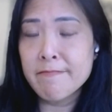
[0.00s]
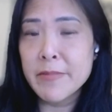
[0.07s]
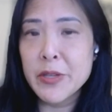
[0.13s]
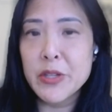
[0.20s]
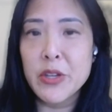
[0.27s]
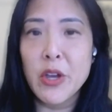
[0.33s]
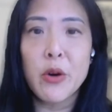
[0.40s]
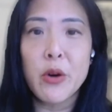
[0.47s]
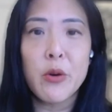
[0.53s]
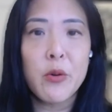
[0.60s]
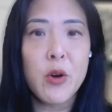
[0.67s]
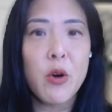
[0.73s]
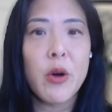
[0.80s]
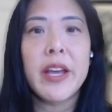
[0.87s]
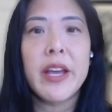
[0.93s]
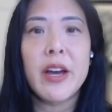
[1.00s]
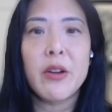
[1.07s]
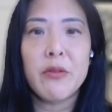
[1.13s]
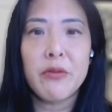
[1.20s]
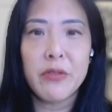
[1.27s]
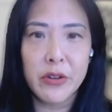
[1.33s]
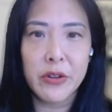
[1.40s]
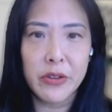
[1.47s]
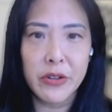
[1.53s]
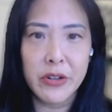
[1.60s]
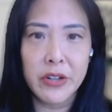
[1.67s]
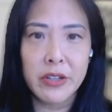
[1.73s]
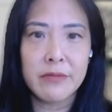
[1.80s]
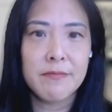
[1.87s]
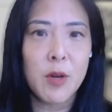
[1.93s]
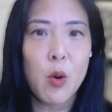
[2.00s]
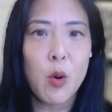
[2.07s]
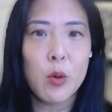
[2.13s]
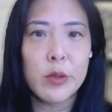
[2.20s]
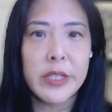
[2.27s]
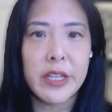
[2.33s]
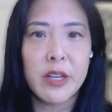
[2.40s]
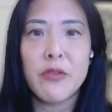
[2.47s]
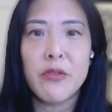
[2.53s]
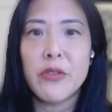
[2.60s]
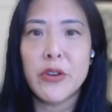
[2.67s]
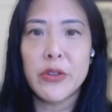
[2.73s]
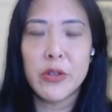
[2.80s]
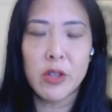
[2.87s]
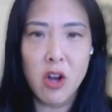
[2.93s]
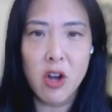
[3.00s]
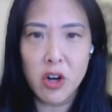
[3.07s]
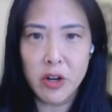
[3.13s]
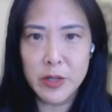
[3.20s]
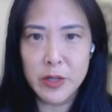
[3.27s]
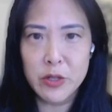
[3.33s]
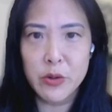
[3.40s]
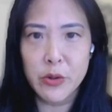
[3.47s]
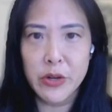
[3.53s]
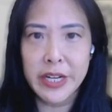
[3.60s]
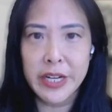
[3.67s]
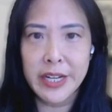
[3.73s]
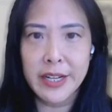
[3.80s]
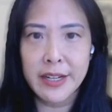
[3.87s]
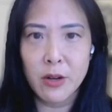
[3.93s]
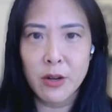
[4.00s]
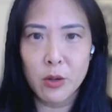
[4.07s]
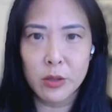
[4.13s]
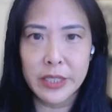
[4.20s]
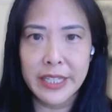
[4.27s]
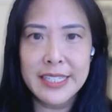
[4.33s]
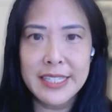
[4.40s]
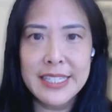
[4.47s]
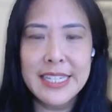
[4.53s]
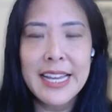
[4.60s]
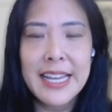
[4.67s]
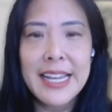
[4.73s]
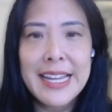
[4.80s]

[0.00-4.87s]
So going out further, holding for longer maturity holdings.